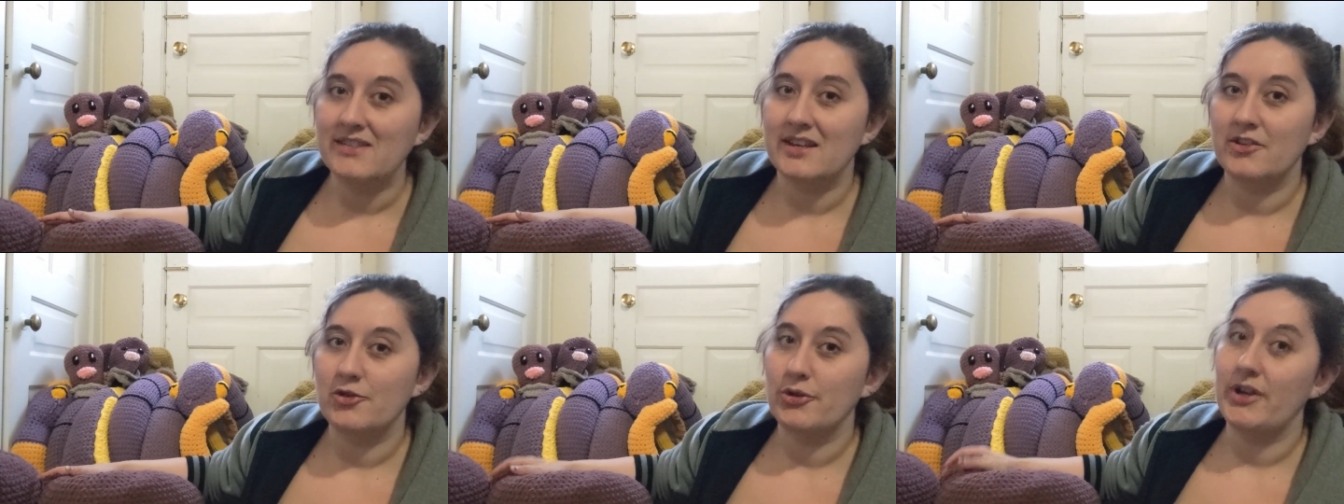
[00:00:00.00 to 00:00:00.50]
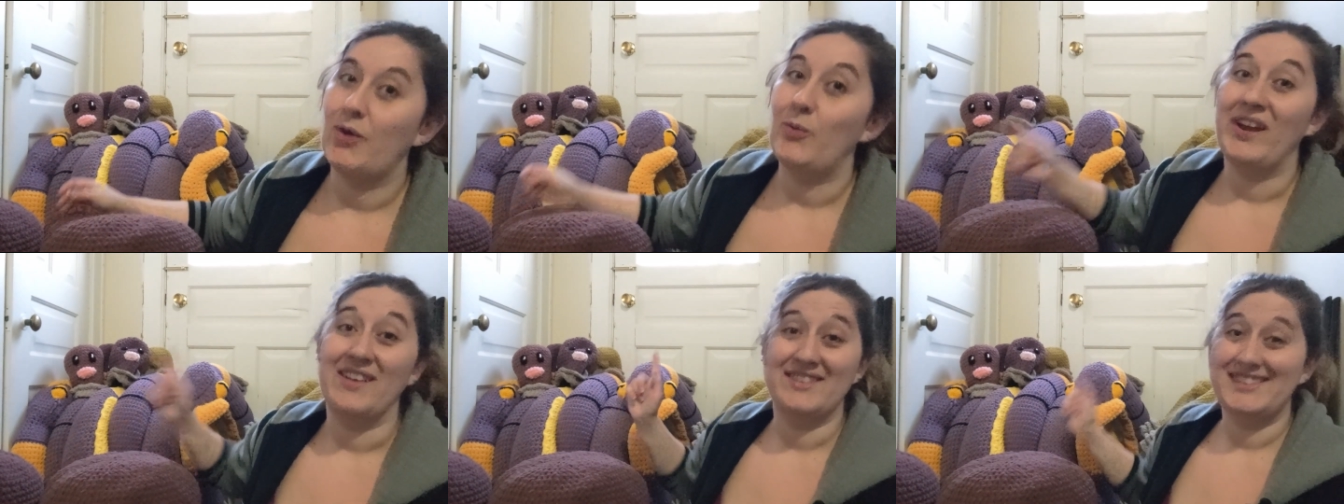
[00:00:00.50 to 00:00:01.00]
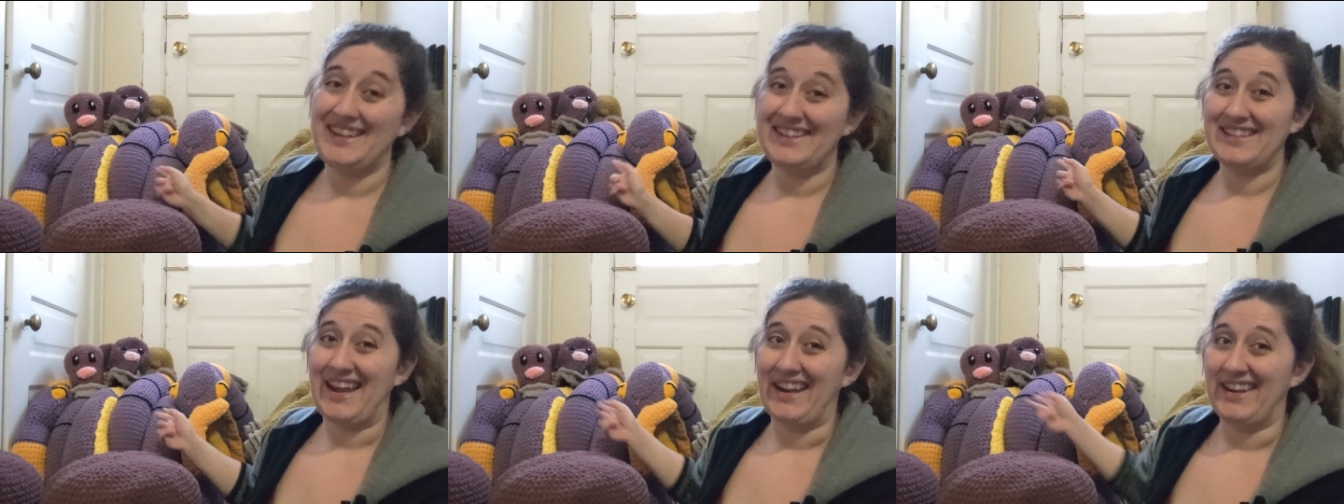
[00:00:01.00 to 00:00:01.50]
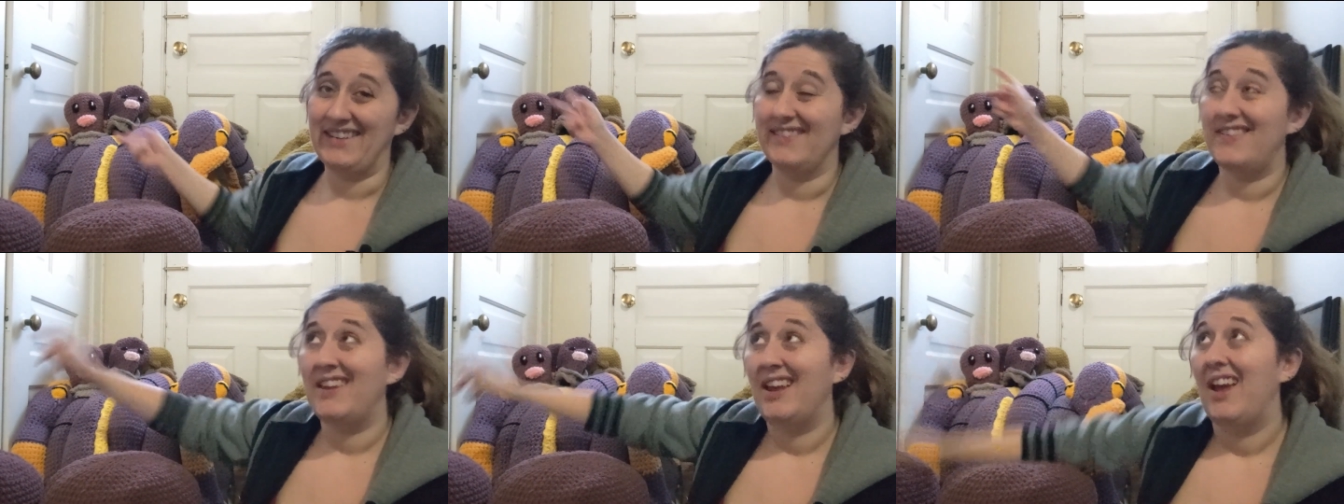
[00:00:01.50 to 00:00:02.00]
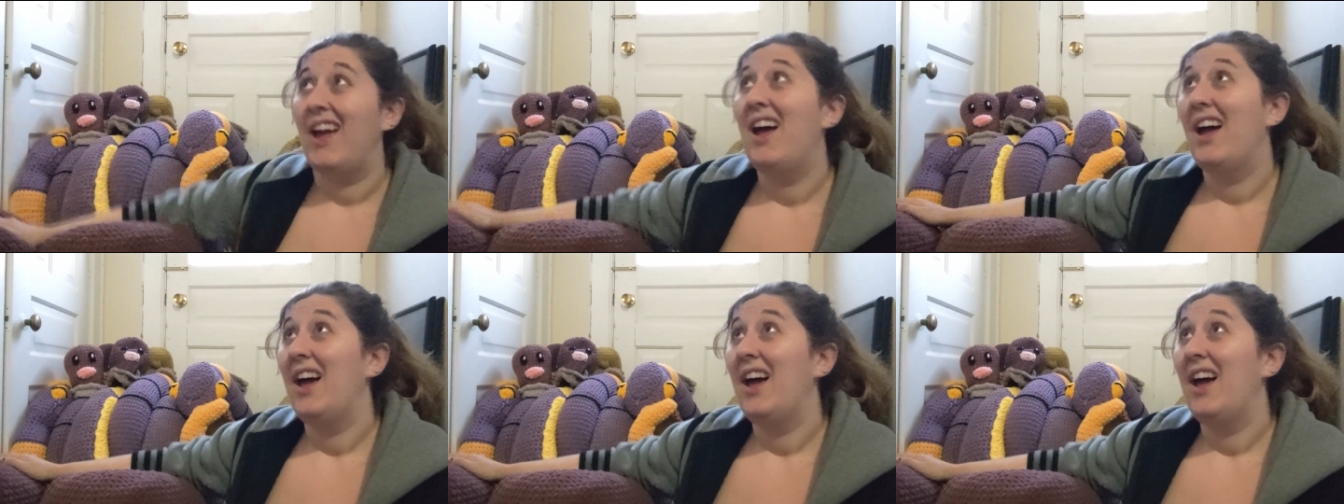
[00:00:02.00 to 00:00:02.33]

8 Doug Trio, we have 6 Ekans.